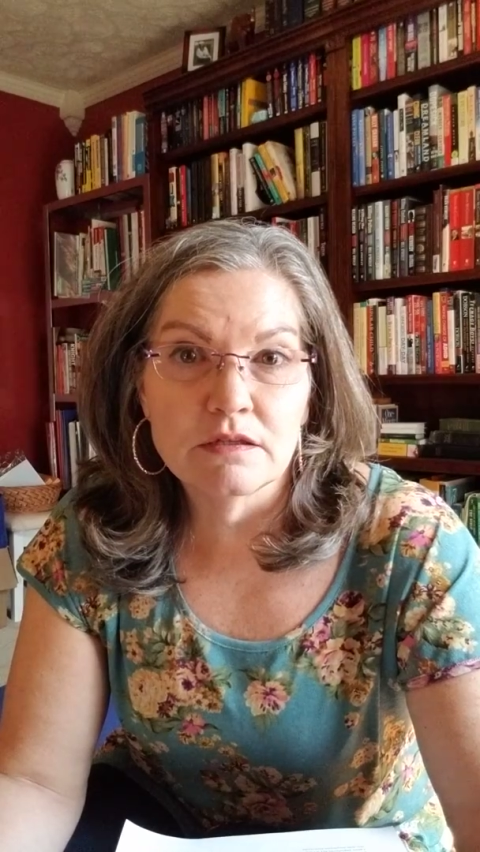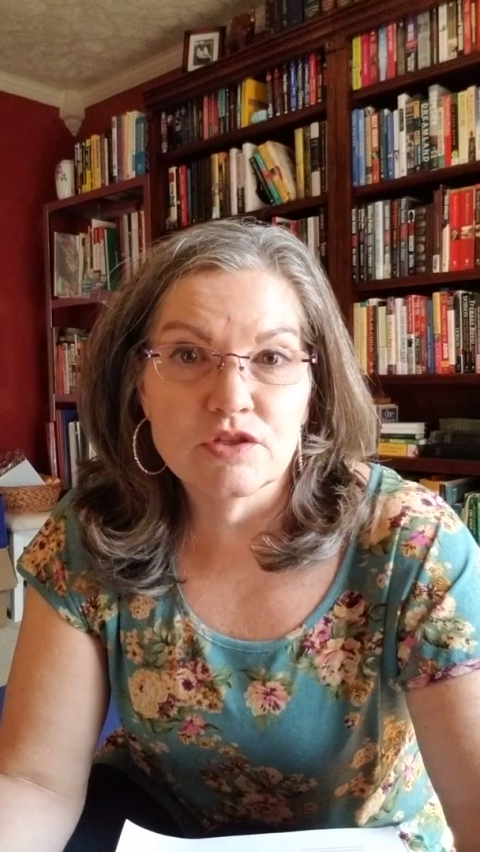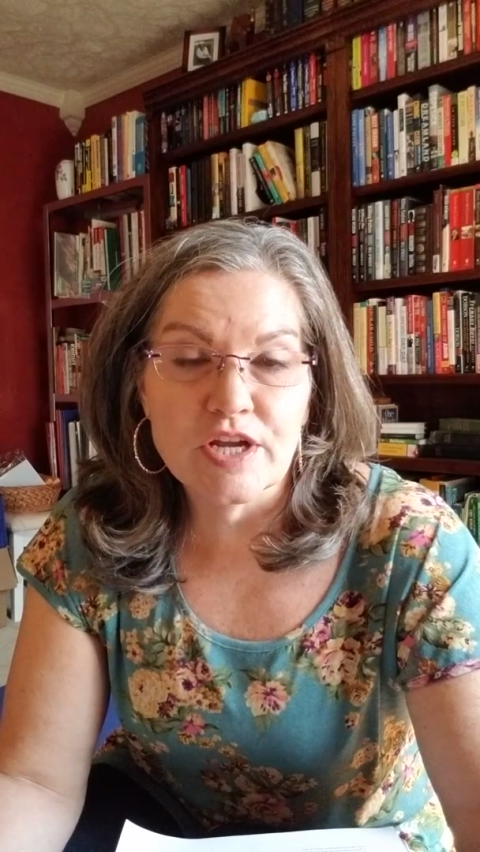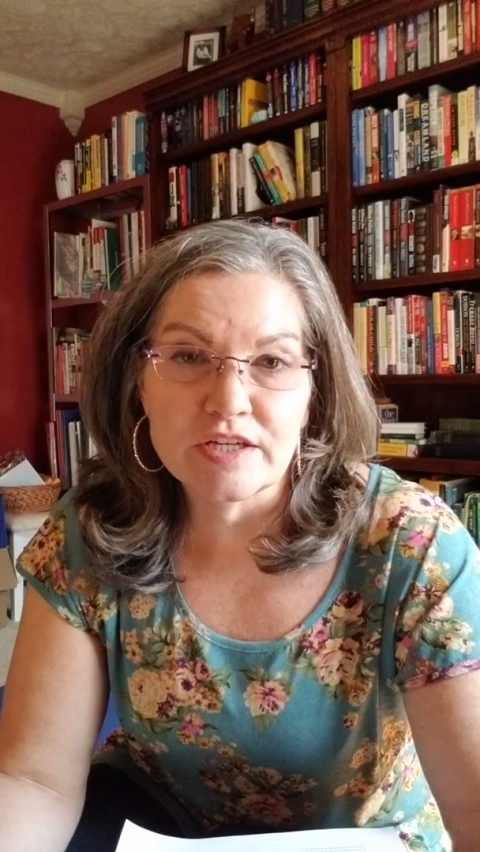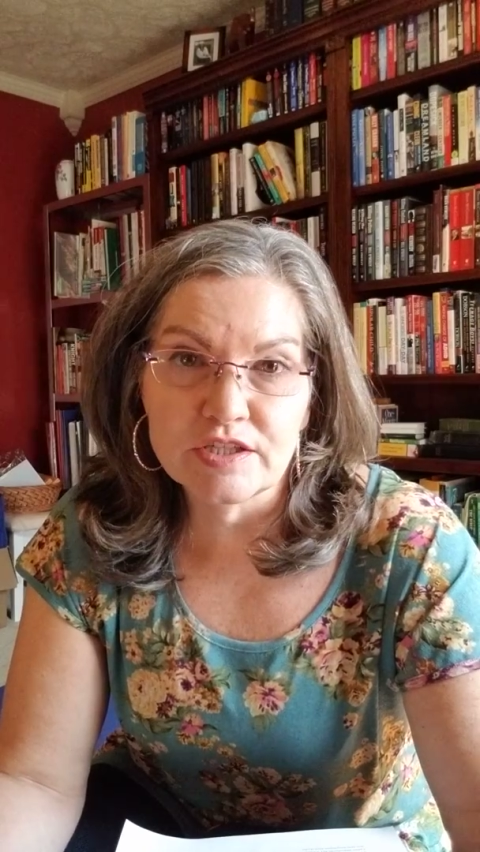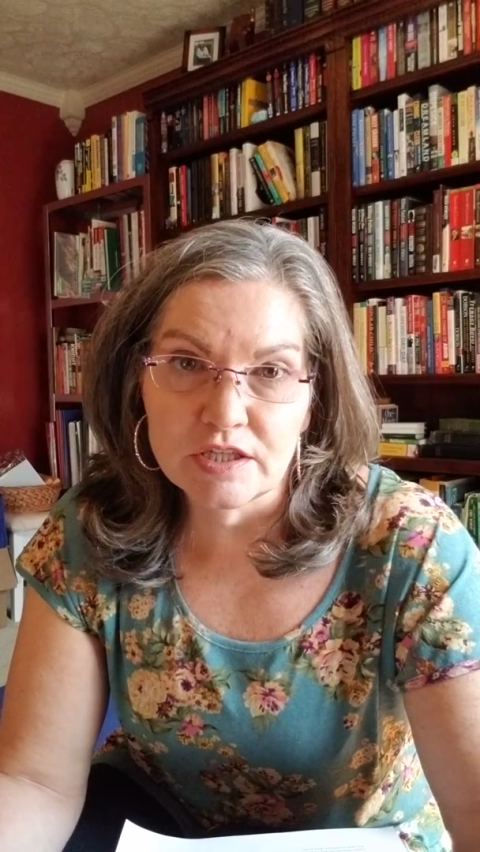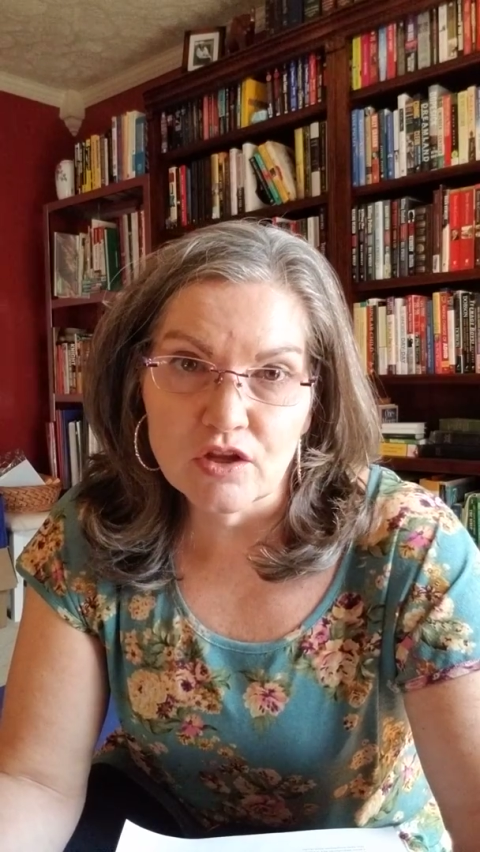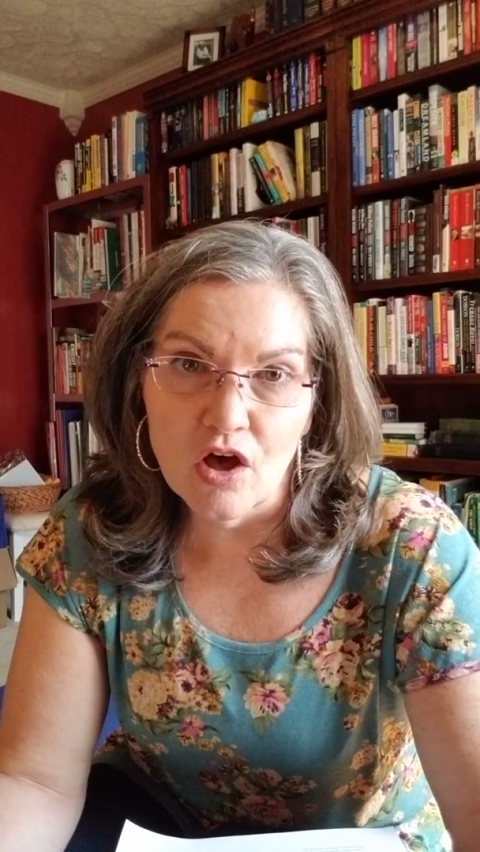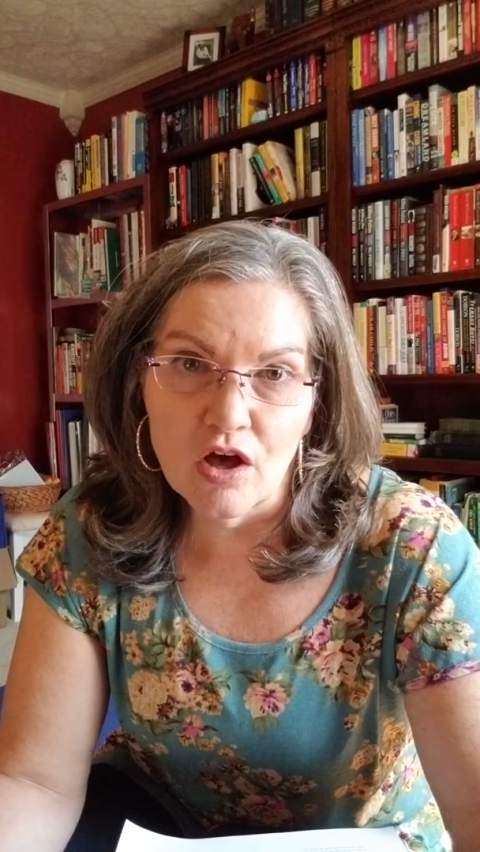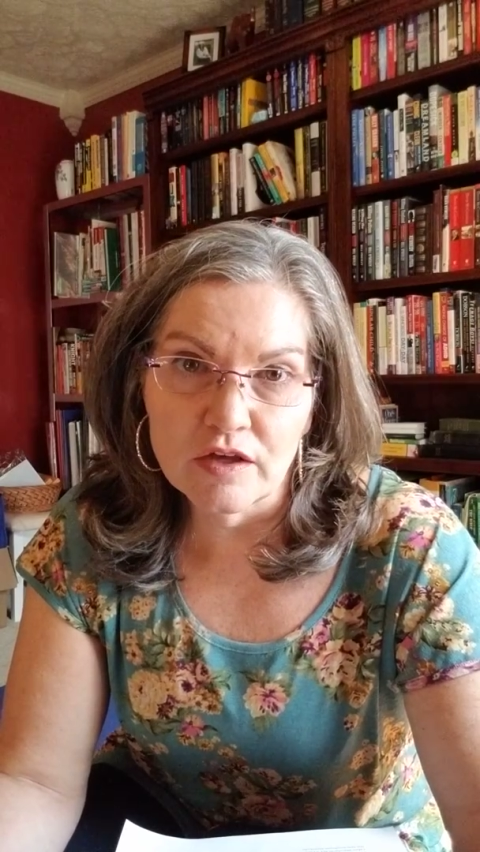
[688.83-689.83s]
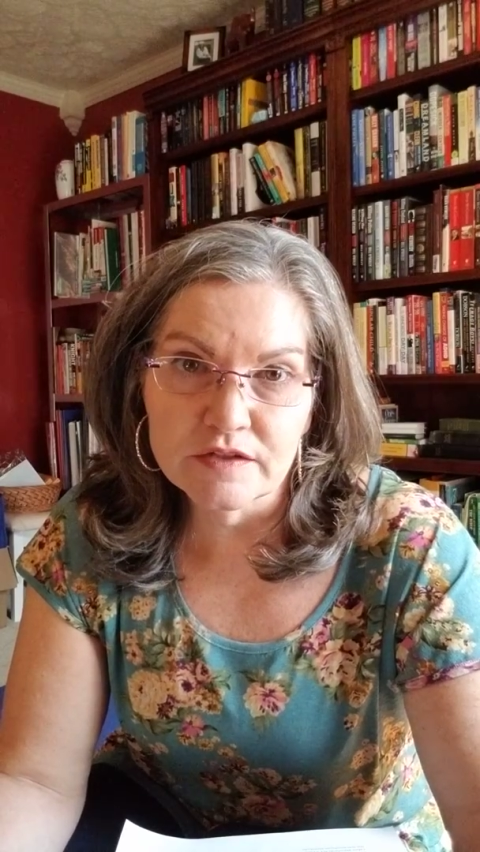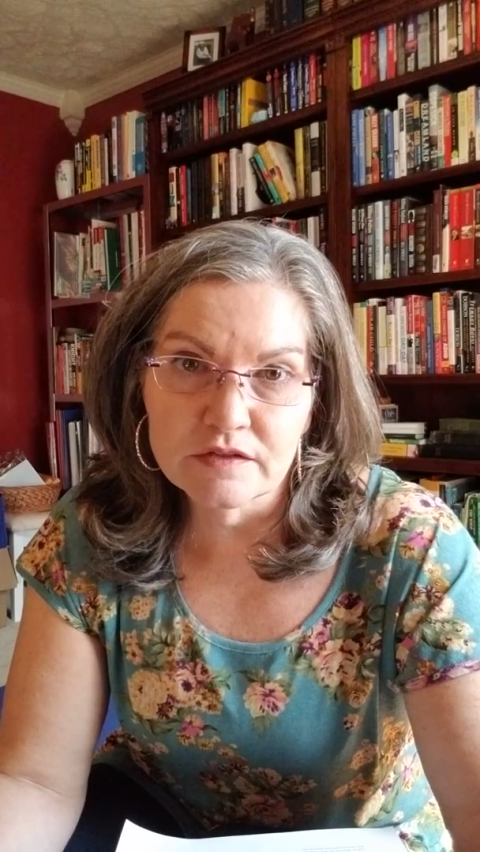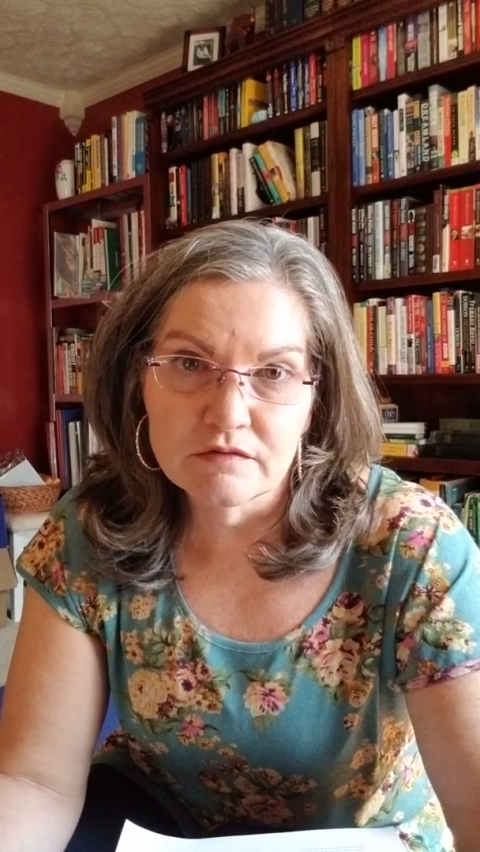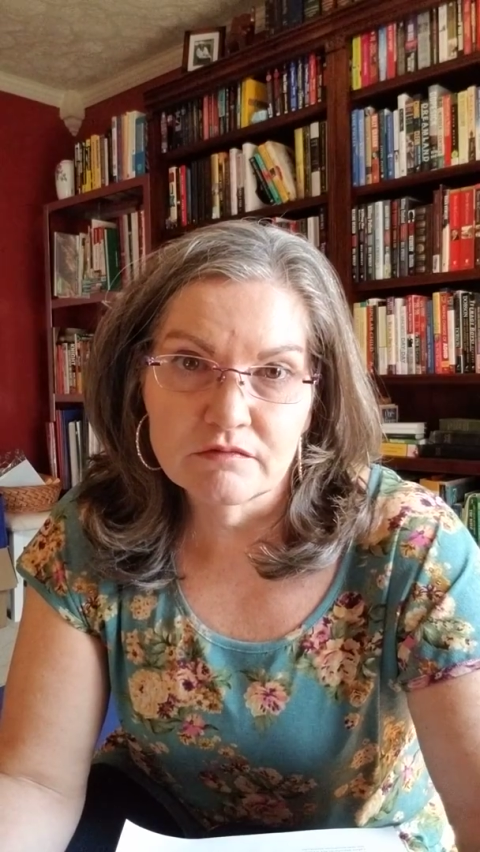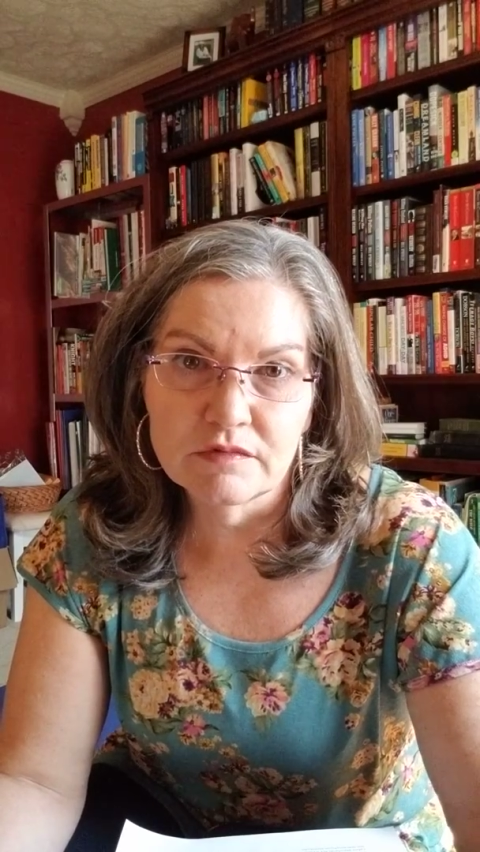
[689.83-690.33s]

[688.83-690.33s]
changed in laws,